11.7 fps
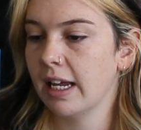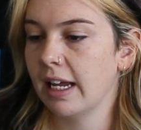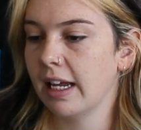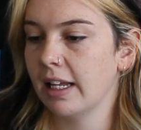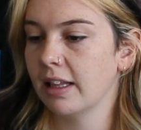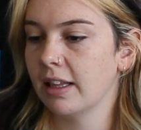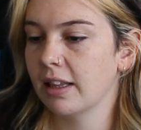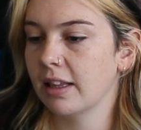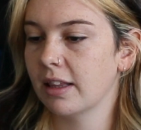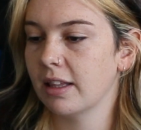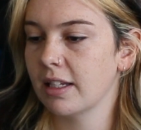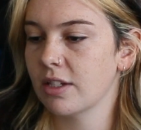in
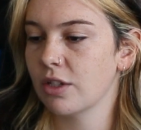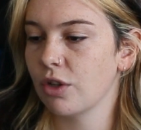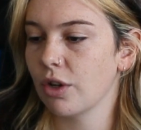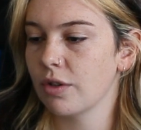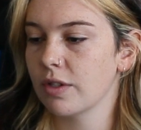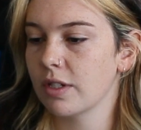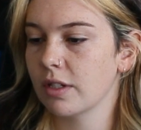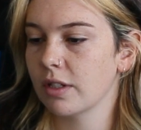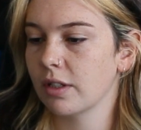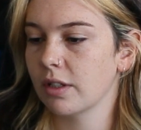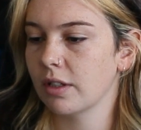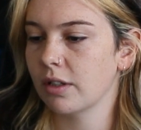this
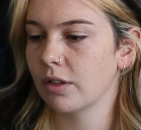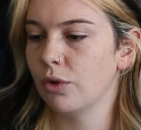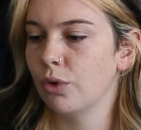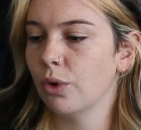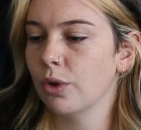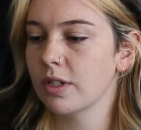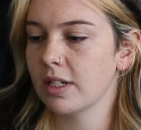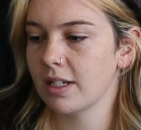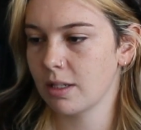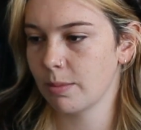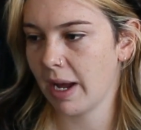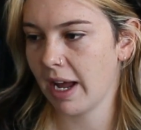
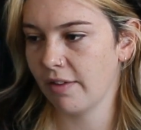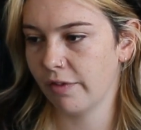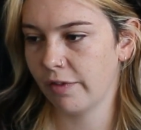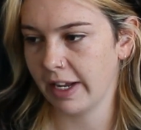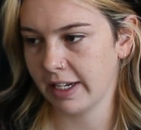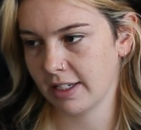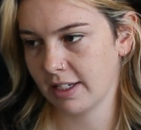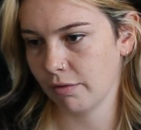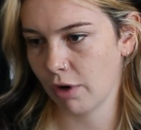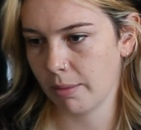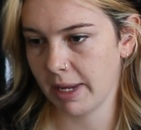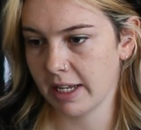Norse-inspired fantasy
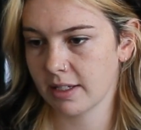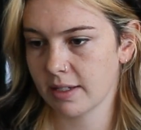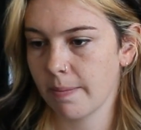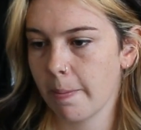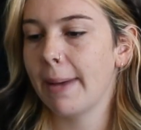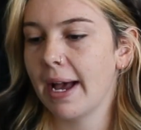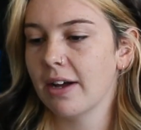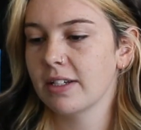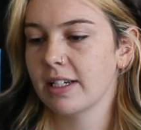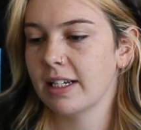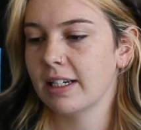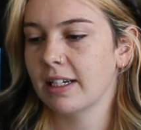romance.
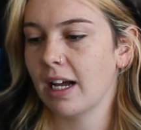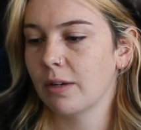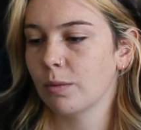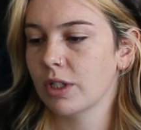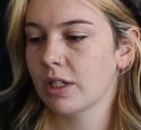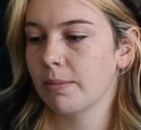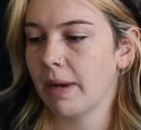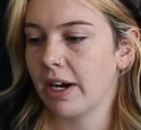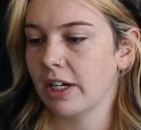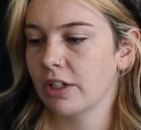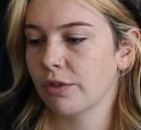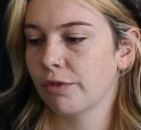Bound in an unwanted
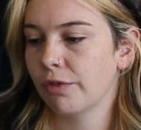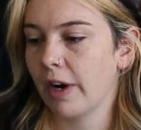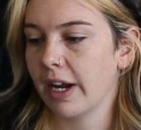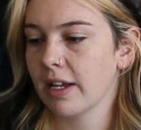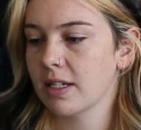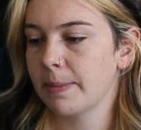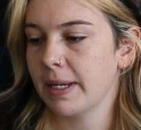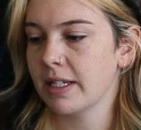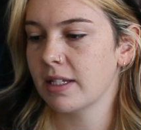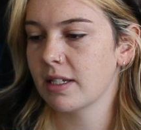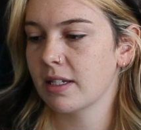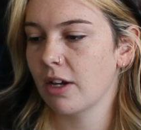marriage, Freya
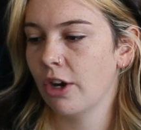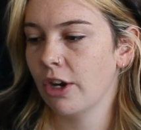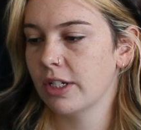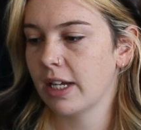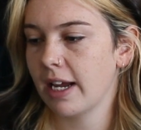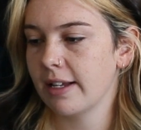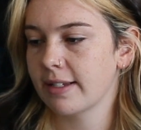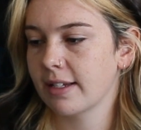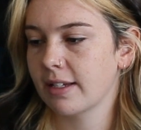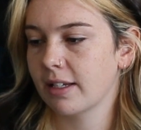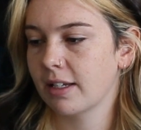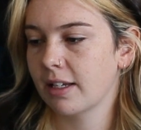spends her
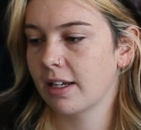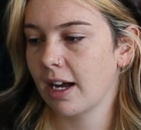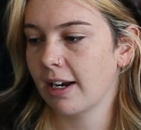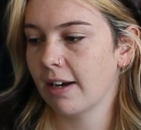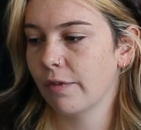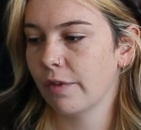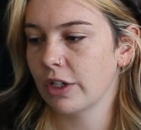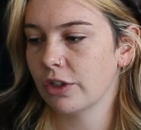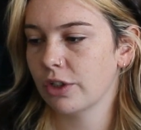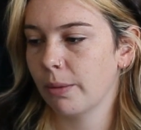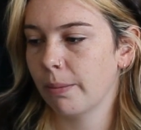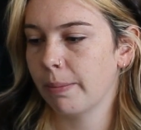days gutting
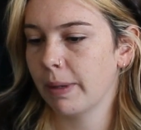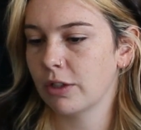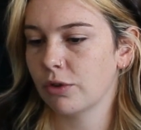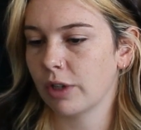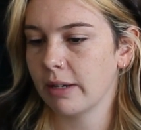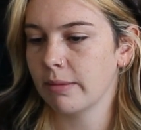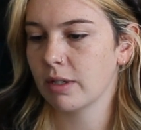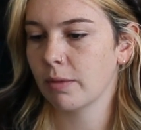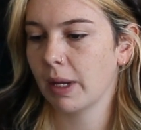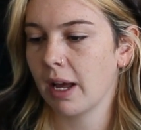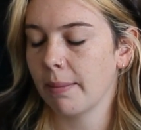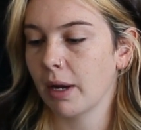fish but dreams of
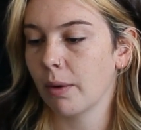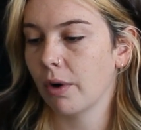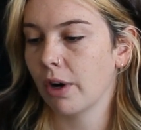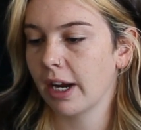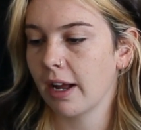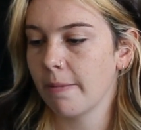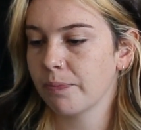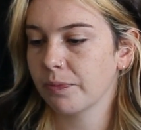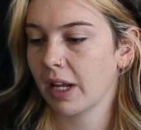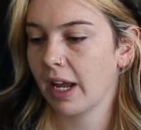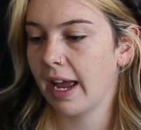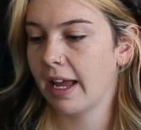becoming a warrior
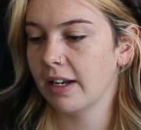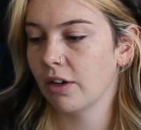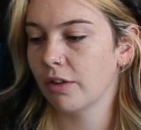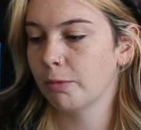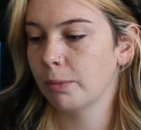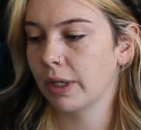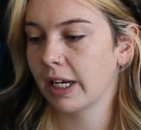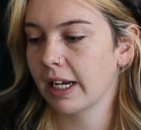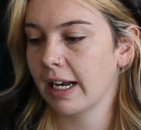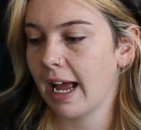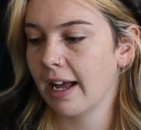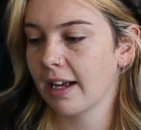and of putting
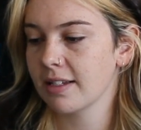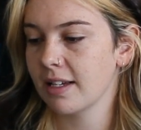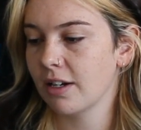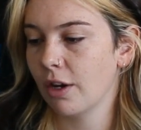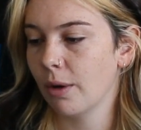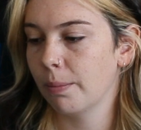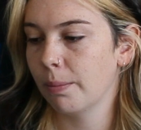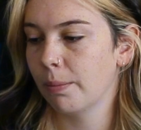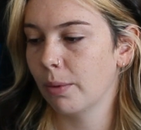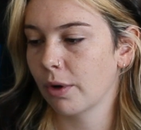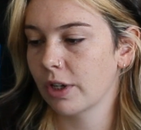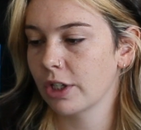an axe in her
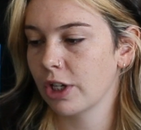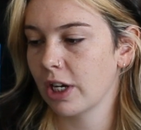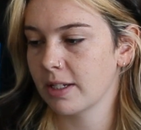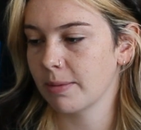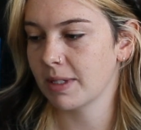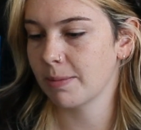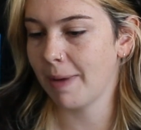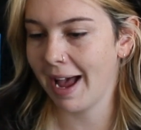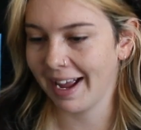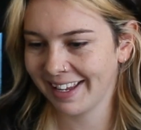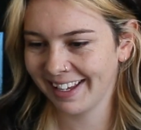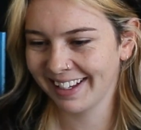boorish husband's
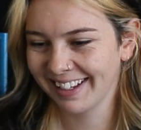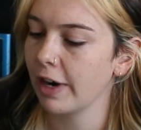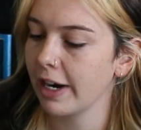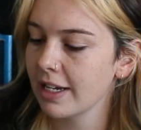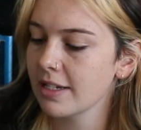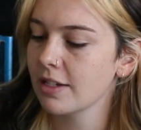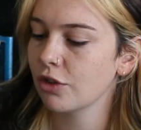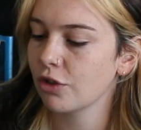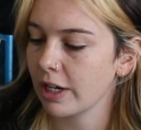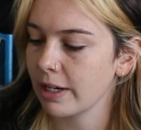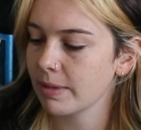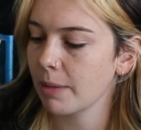back. Freya's
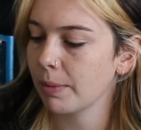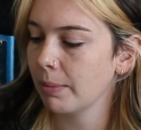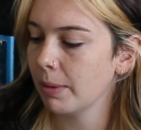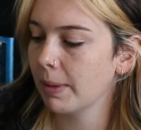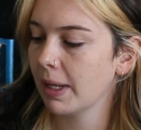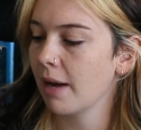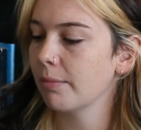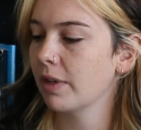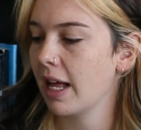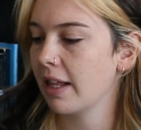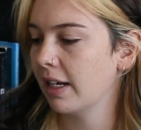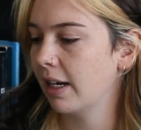dreams abruptly become
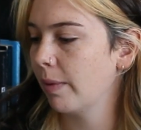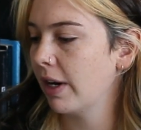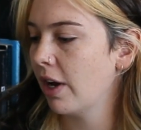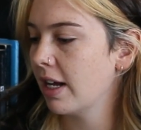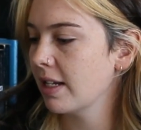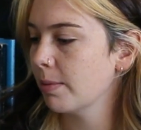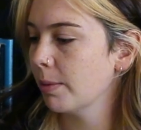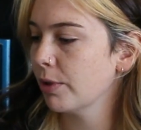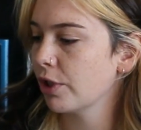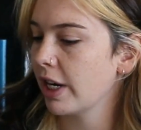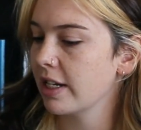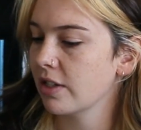reality when her husband
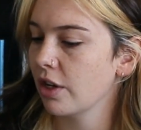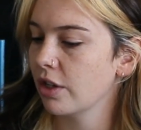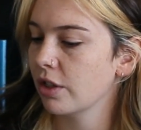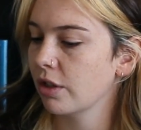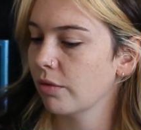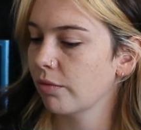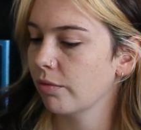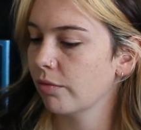betrays her to the